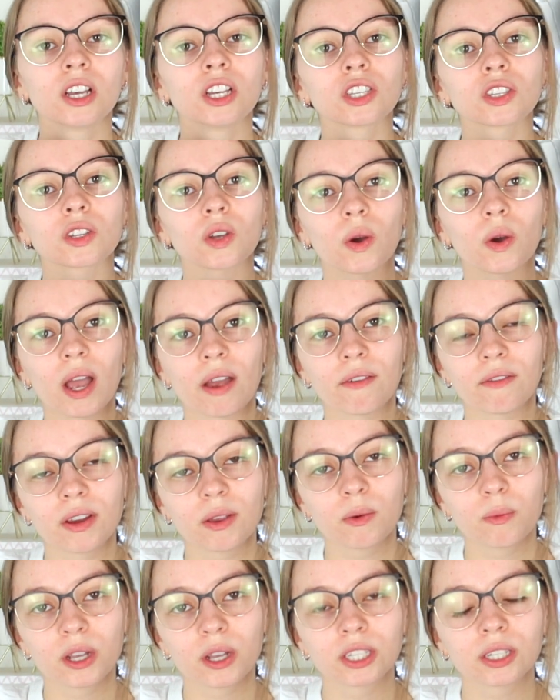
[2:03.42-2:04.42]
So
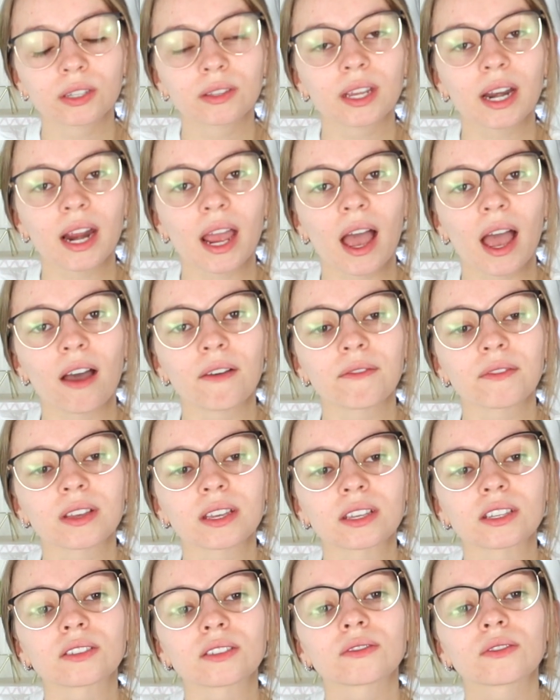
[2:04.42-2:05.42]
every widget that I have
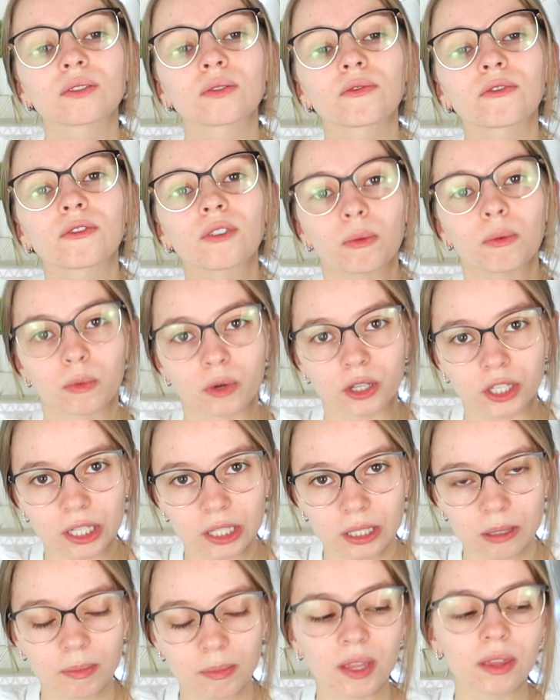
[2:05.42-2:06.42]
is from
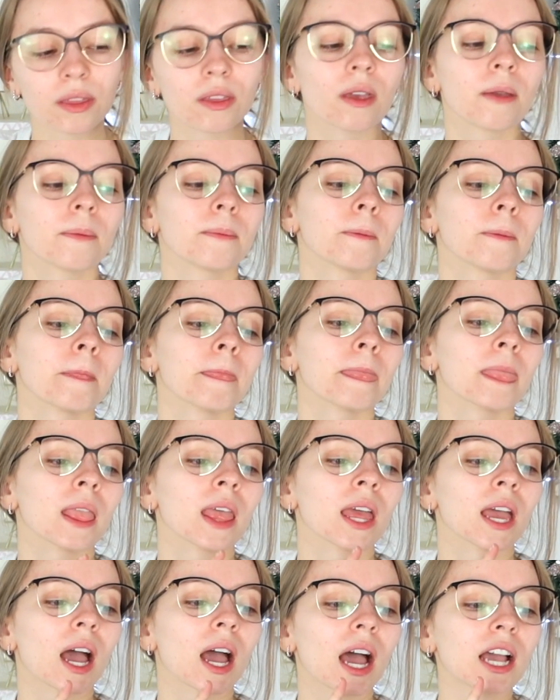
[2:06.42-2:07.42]
Widgetsmith.
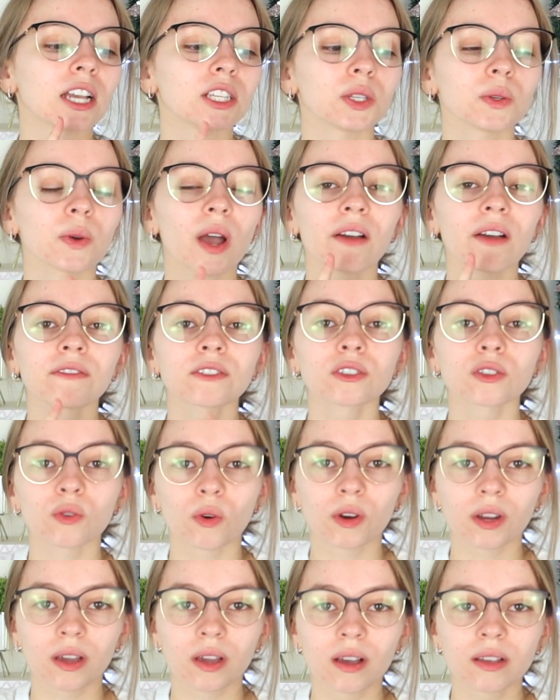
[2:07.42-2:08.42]
I do have
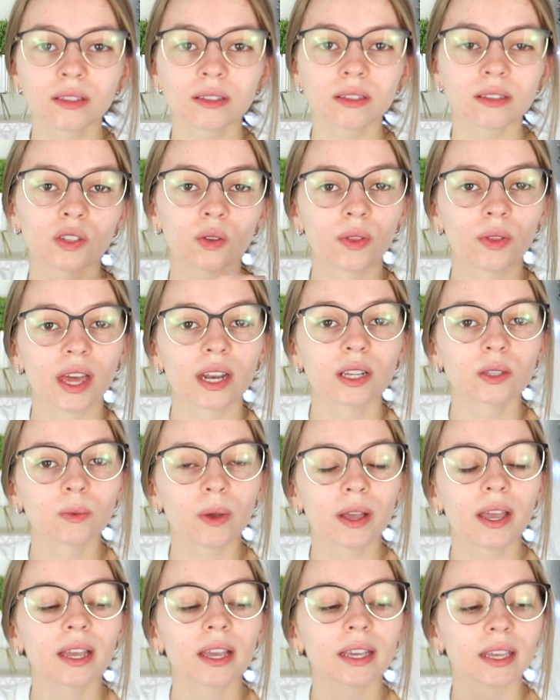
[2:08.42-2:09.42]
shortcuts, so that is
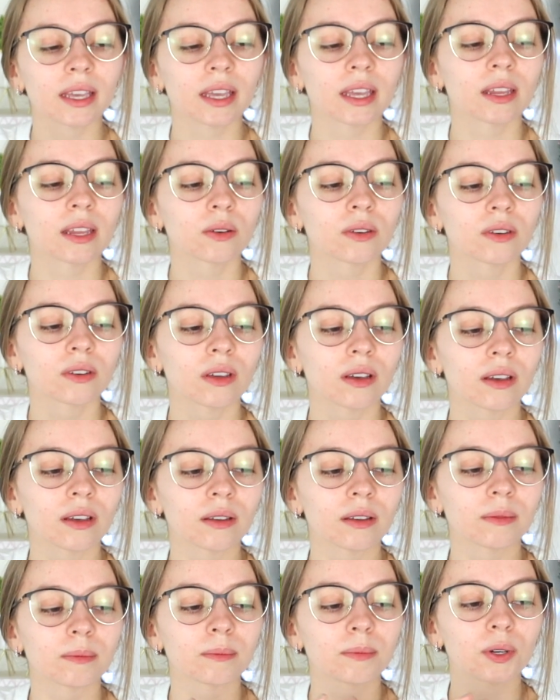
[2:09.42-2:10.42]
why I can
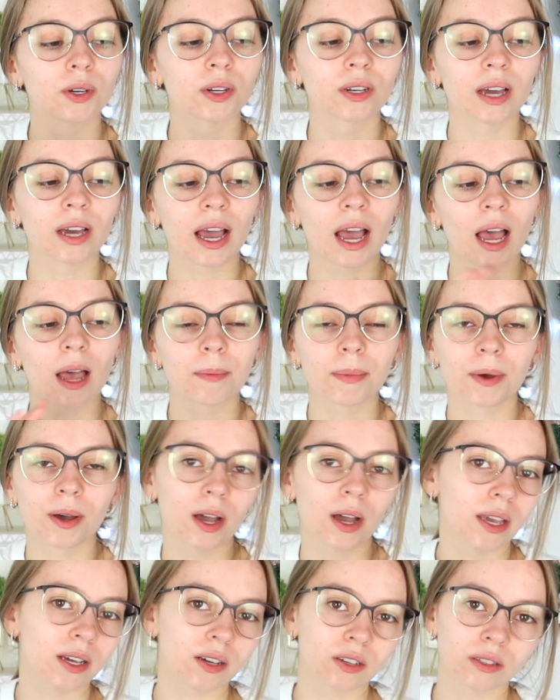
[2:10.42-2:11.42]
put app
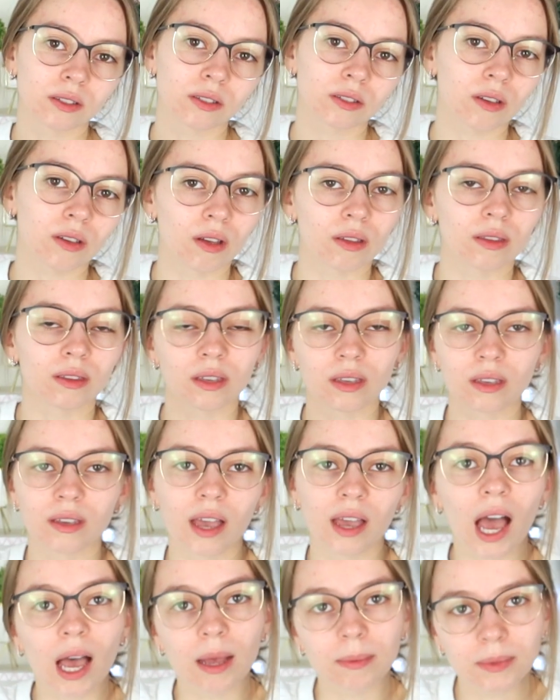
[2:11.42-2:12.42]
icons on the
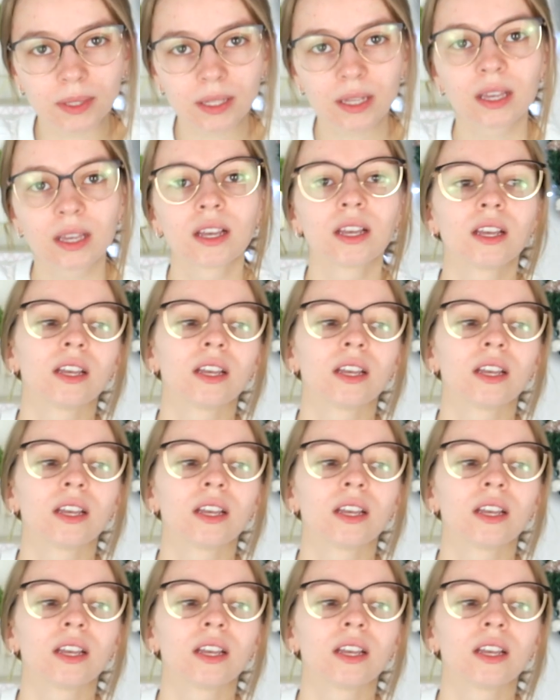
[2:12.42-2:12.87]
apps.